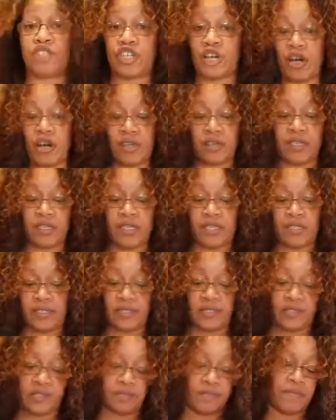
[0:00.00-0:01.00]
chocolate
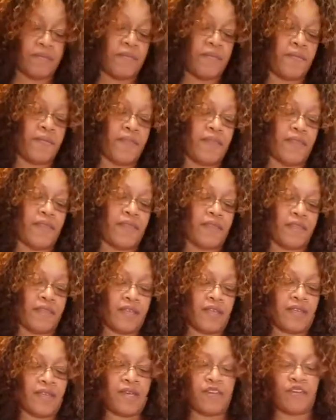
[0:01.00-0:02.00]

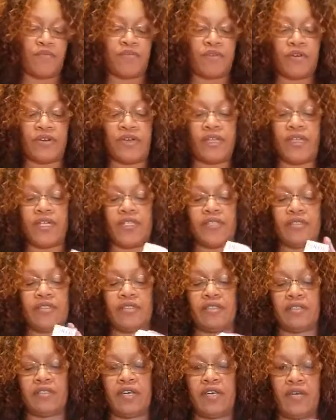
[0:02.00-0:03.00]
Color
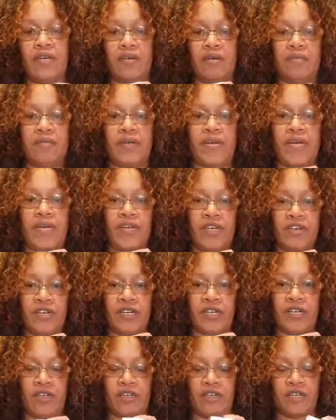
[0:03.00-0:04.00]
Brilliance hair
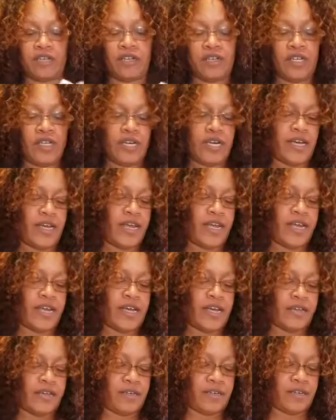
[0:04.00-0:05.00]
color,
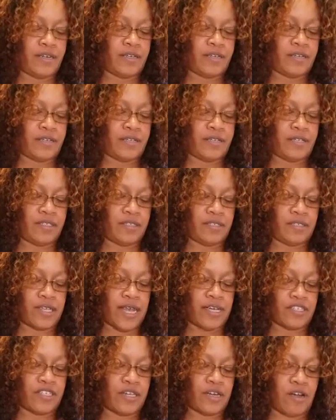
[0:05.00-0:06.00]
and this is
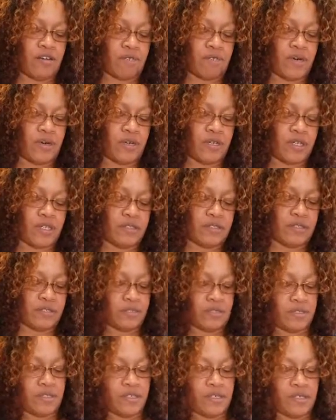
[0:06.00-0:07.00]
actually called Mochas.
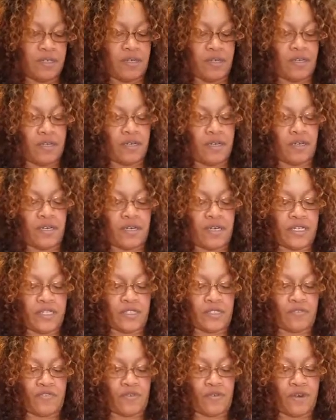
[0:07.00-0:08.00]
It's
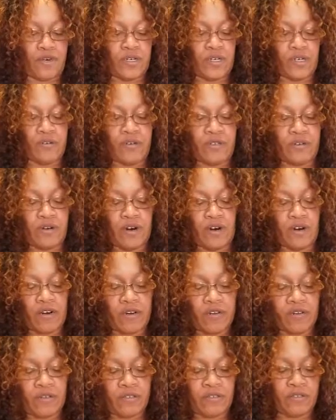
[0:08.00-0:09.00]
a
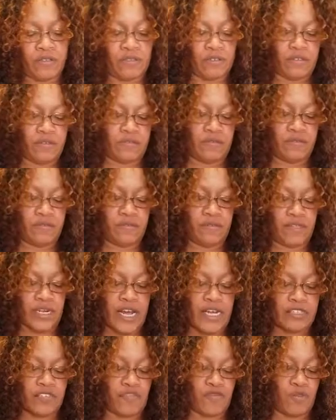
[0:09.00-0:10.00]

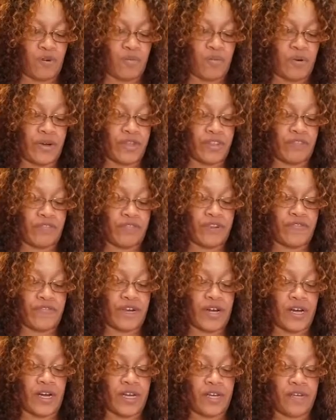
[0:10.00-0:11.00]

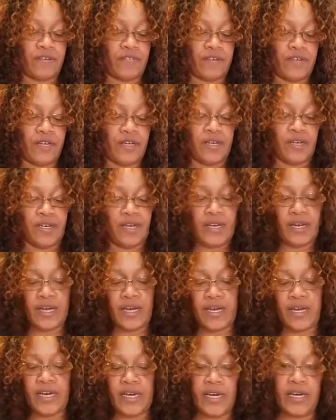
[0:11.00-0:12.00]
4WR-4.35,
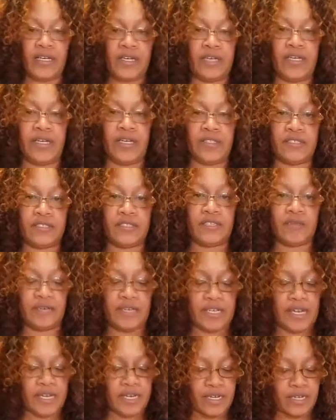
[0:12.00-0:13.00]
and it's going to be
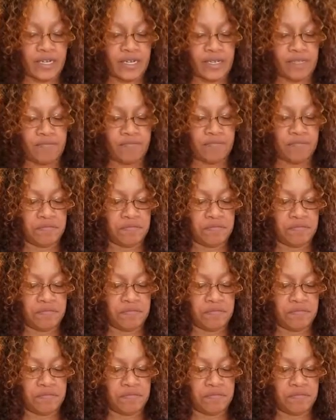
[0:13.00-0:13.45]
like a